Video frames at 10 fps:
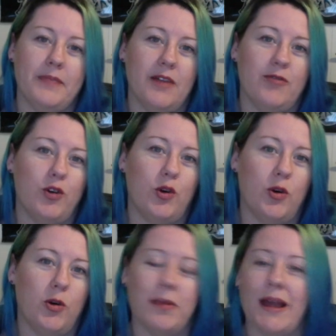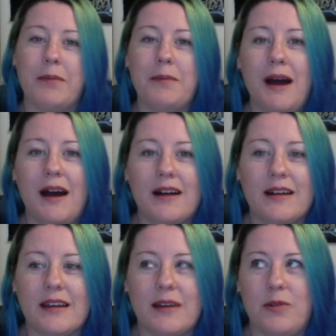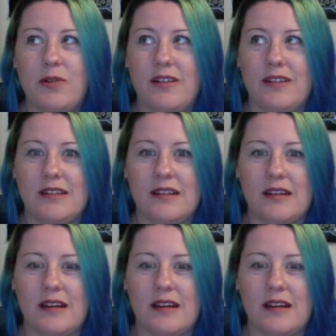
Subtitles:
For Black Mark, it was